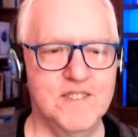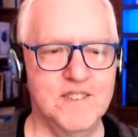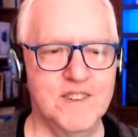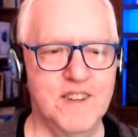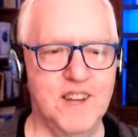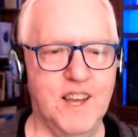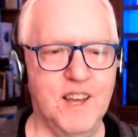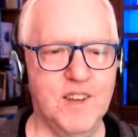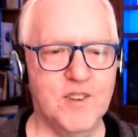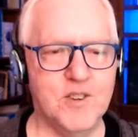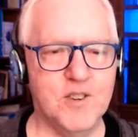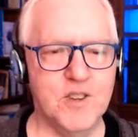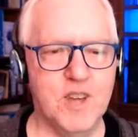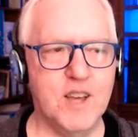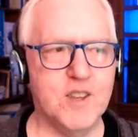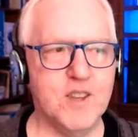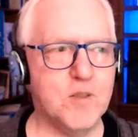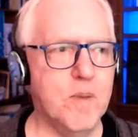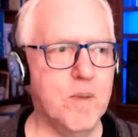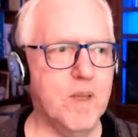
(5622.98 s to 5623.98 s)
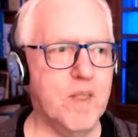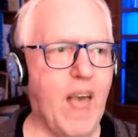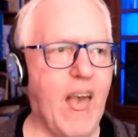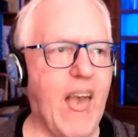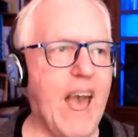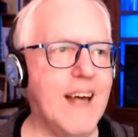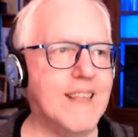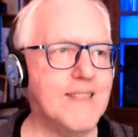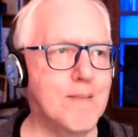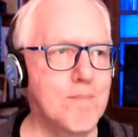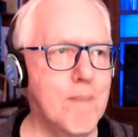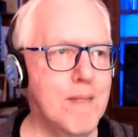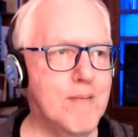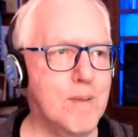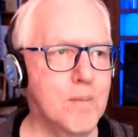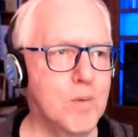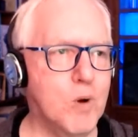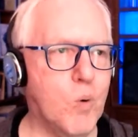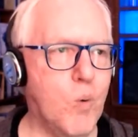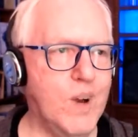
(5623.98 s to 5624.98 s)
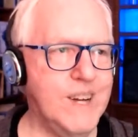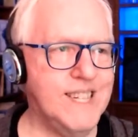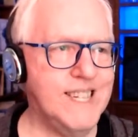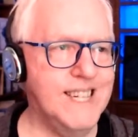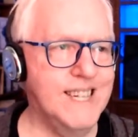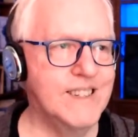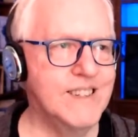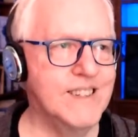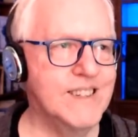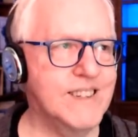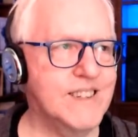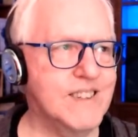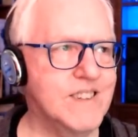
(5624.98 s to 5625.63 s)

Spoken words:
ask me some questions.